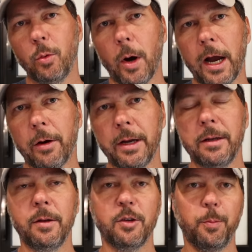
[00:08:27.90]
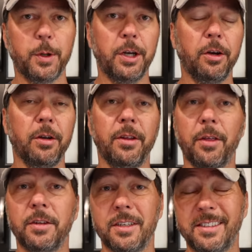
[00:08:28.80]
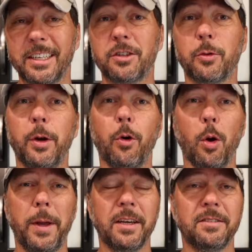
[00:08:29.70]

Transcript: wiring, particularly the, the 6.3 Romex,